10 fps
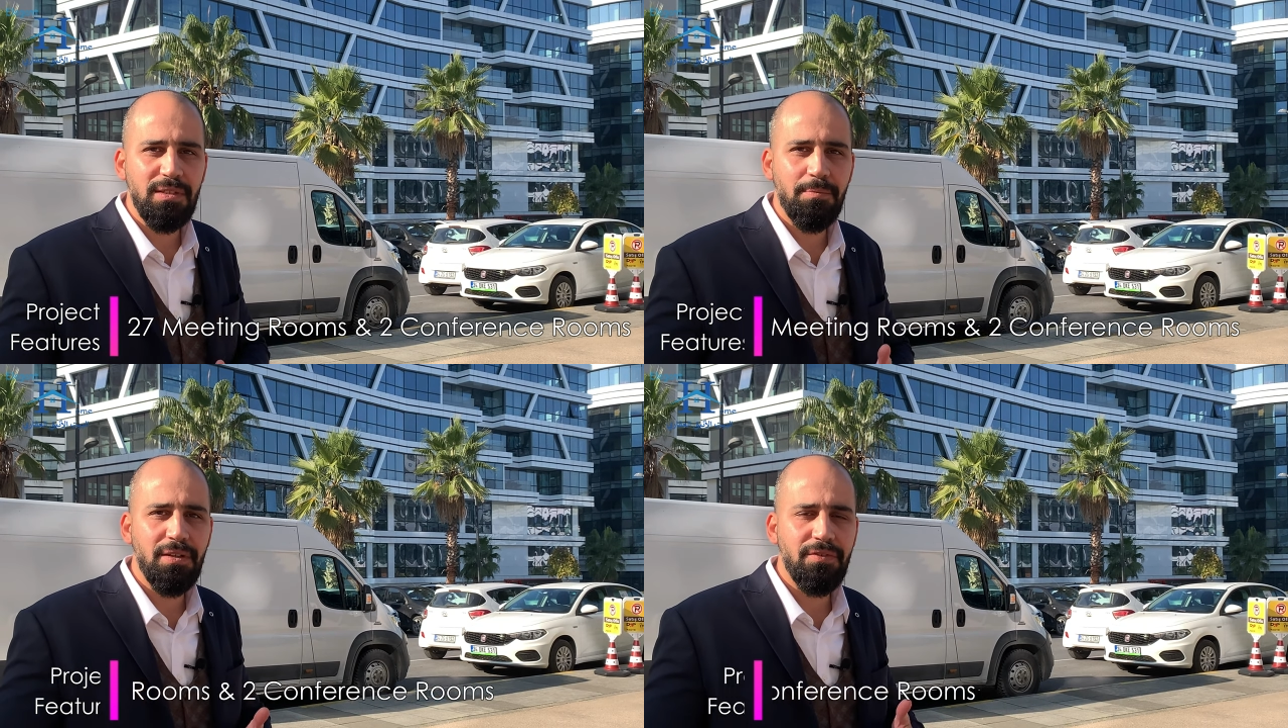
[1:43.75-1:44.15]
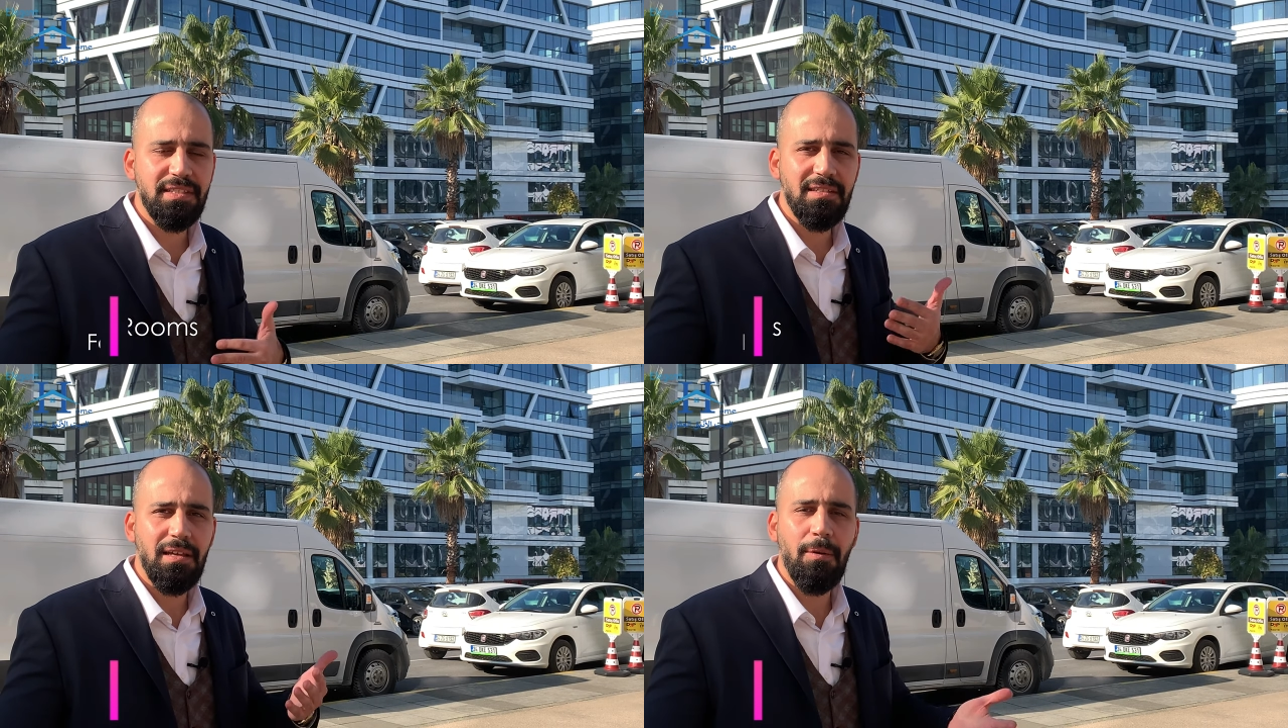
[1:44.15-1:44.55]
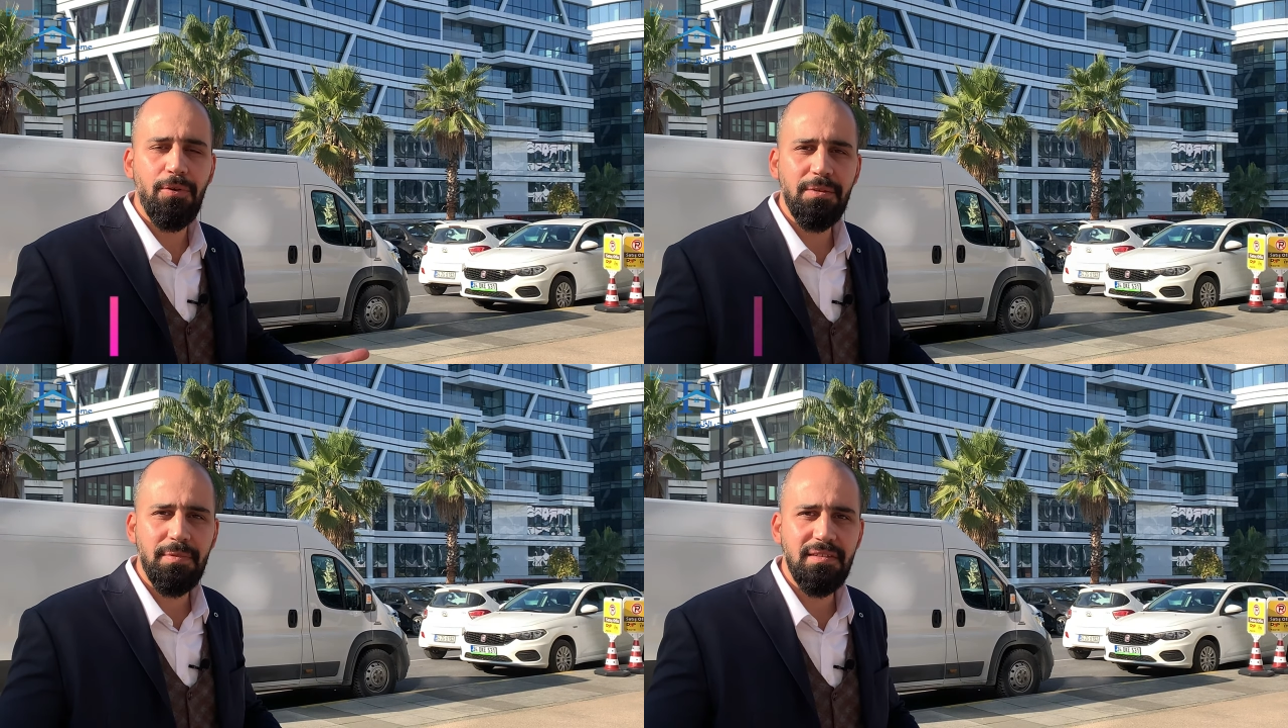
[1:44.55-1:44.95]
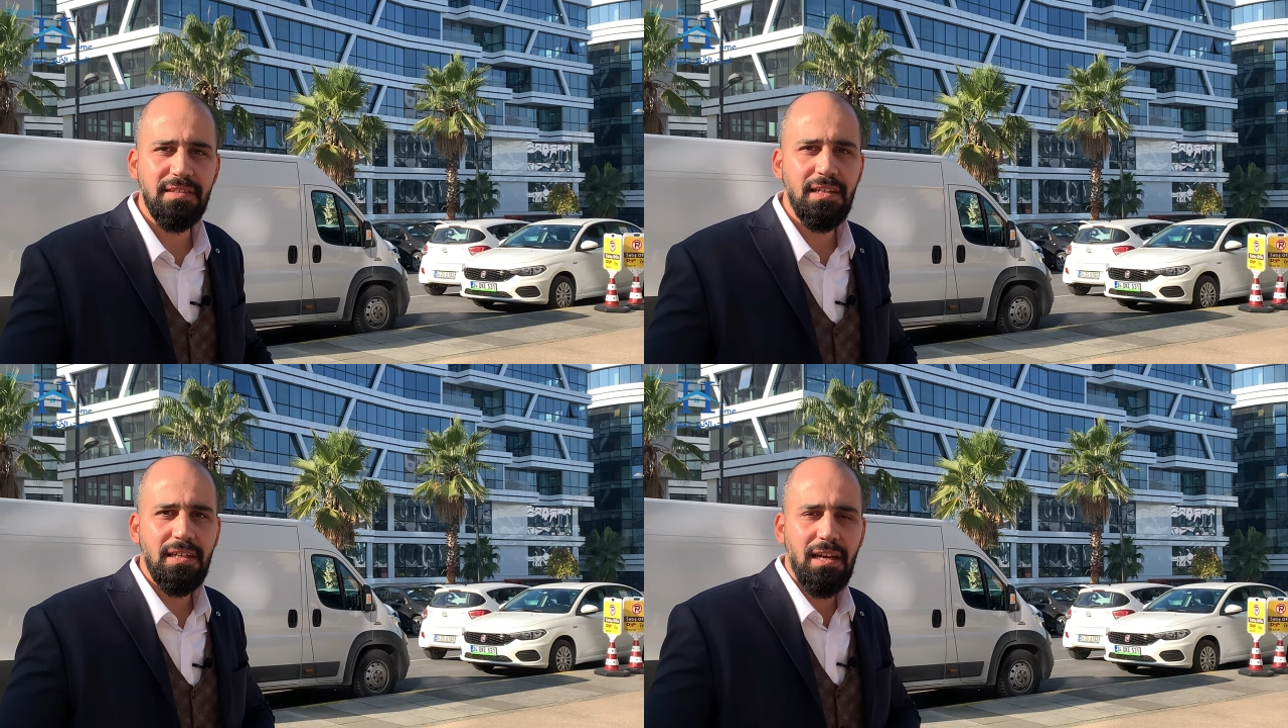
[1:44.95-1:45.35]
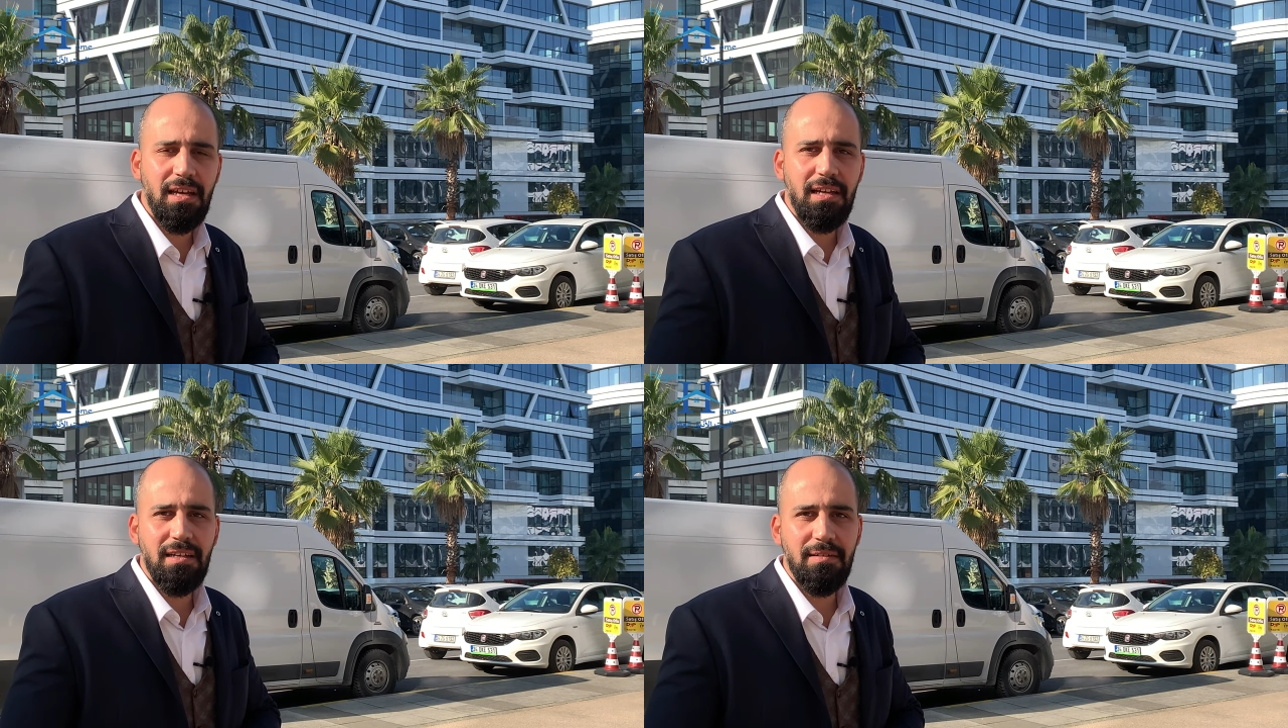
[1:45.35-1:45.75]
with previous appointments
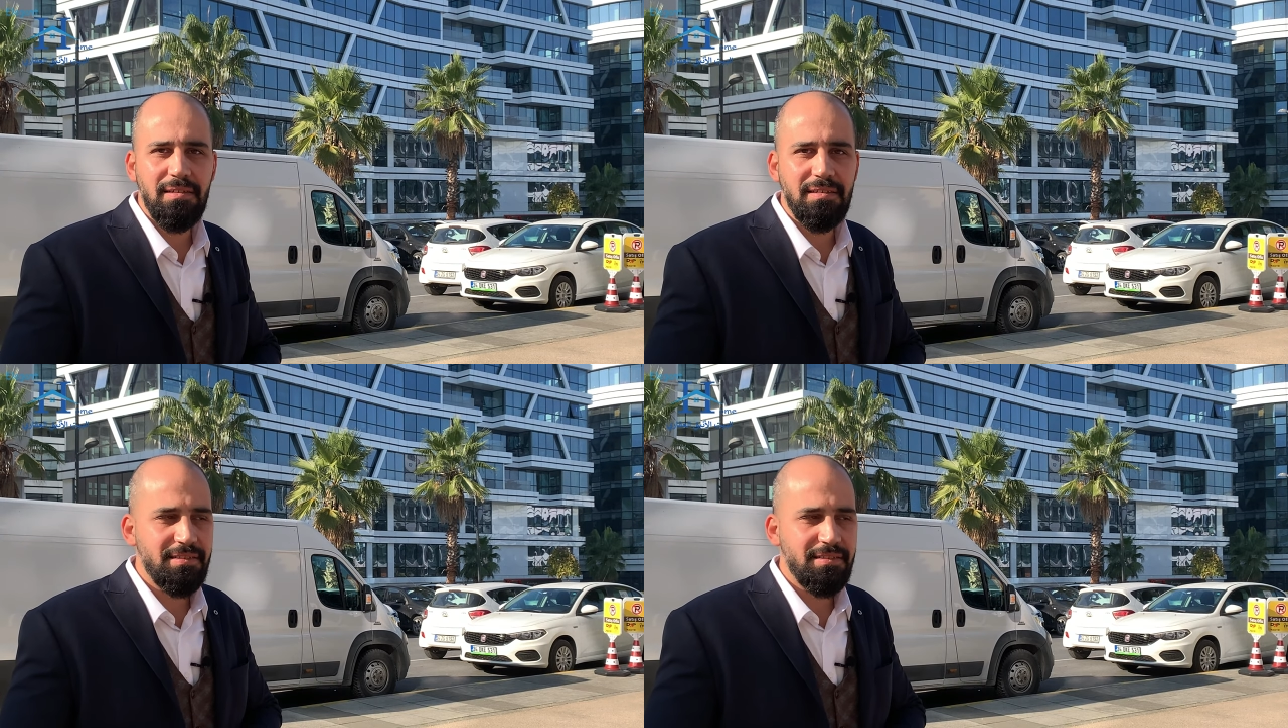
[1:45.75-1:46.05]
uh,